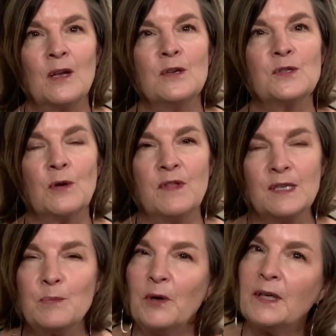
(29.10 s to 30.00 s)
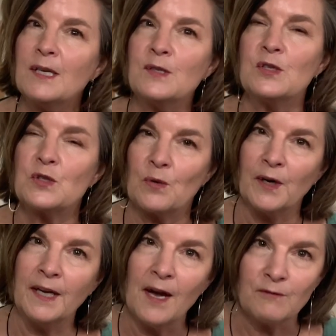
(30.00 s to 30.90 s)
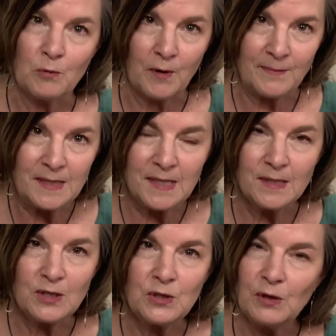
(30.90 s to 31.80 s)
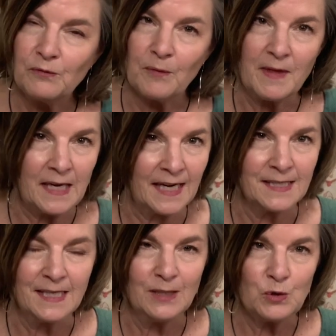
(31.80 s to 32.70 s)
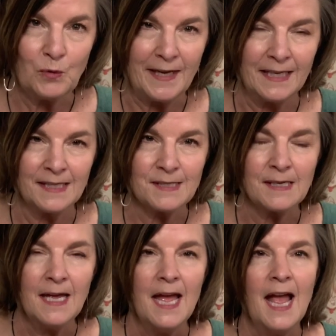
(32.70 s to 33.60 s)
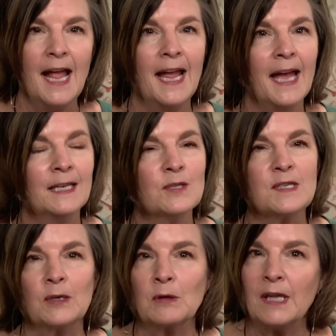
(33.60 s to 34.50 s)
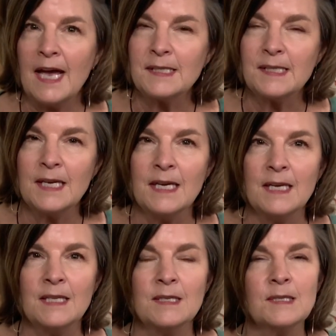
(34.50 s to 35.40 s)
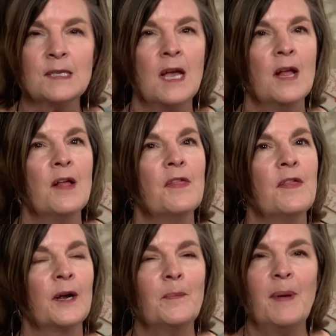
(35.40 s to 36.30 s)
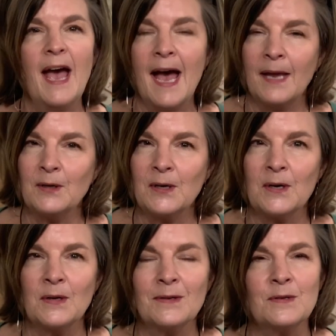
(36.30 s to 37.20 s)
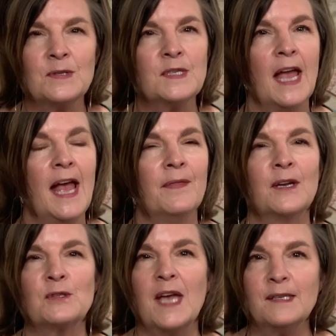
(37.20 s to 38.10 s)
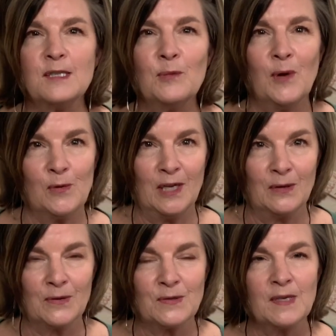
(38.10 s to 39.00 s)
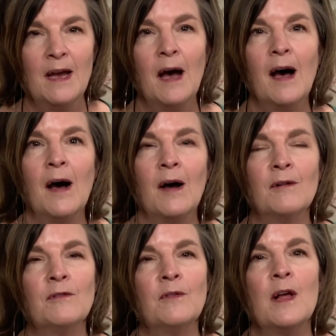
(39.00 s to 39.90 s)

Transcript: So this book is a story of a women's institute from the 1920s, and it's their lessons, their patterns, and their testimonials of